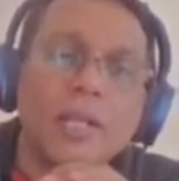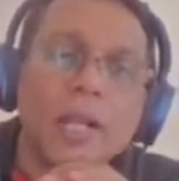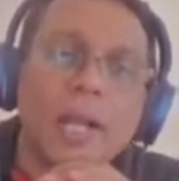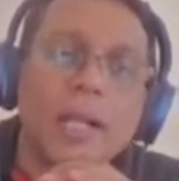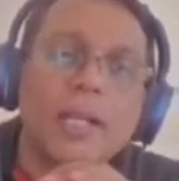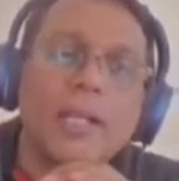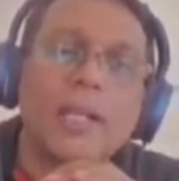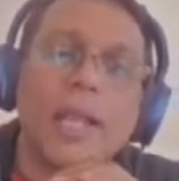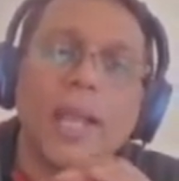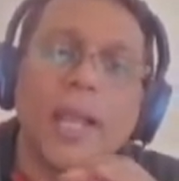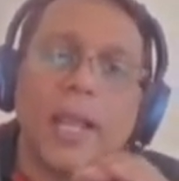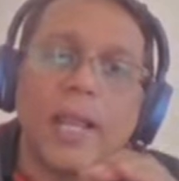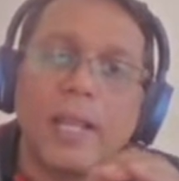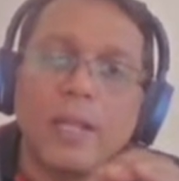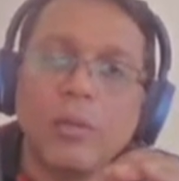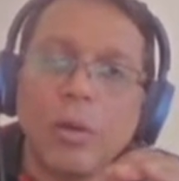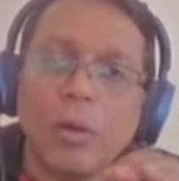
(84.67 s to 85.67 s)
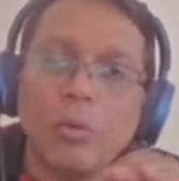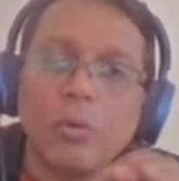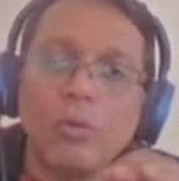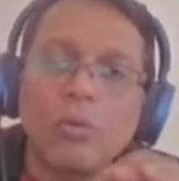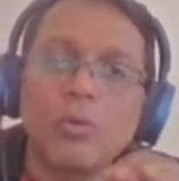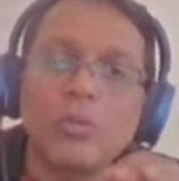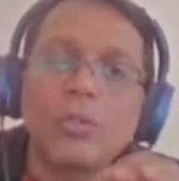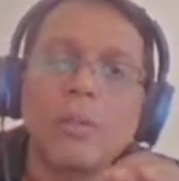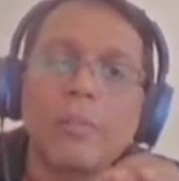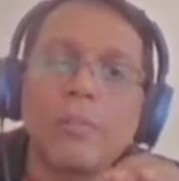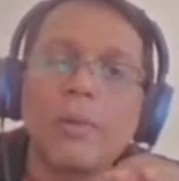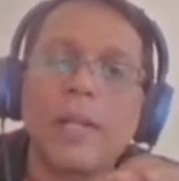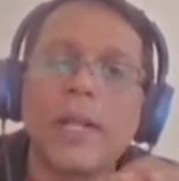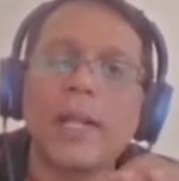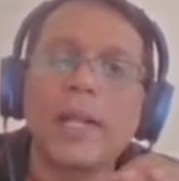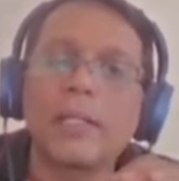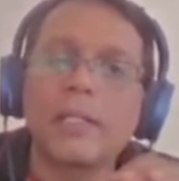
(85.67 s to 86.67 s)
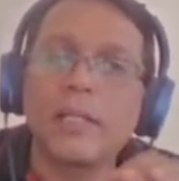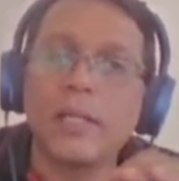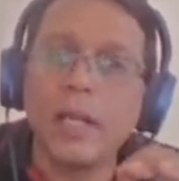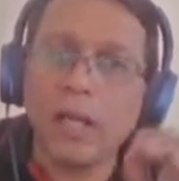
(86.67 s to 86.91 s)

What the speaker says: and then you have to subtract the